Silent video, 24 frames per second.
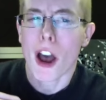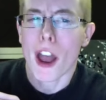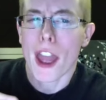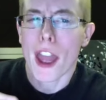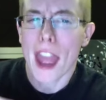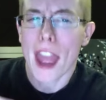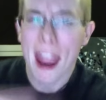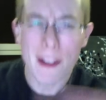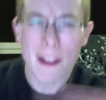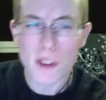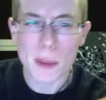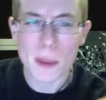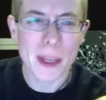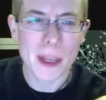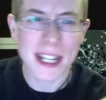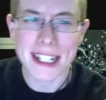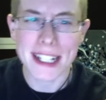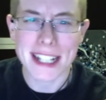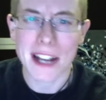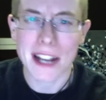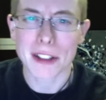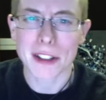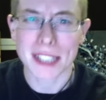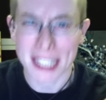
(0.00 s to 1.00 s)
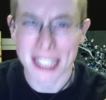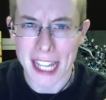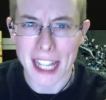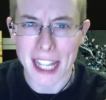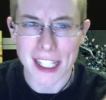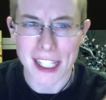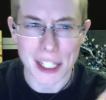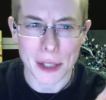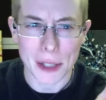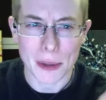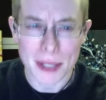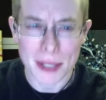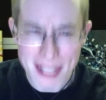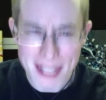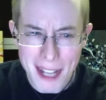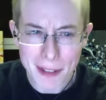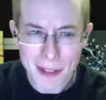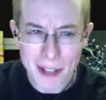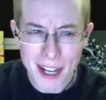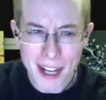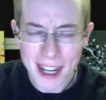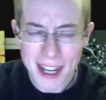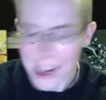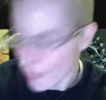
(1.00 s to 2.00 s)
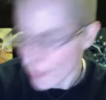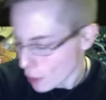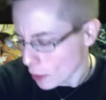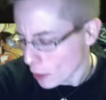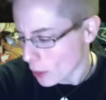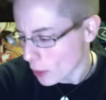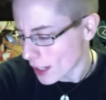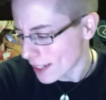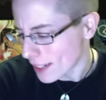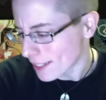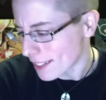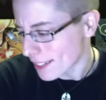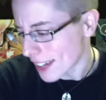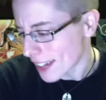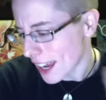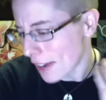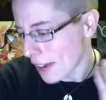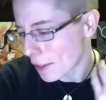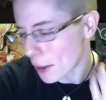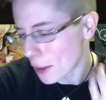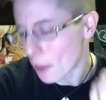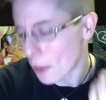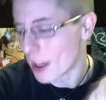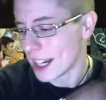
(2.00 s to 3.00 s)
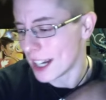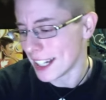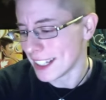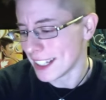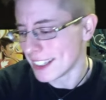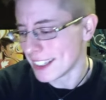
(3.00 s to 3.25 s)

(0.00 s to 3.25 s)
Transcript: everybody's out to get you. Is that right? Everyone everyone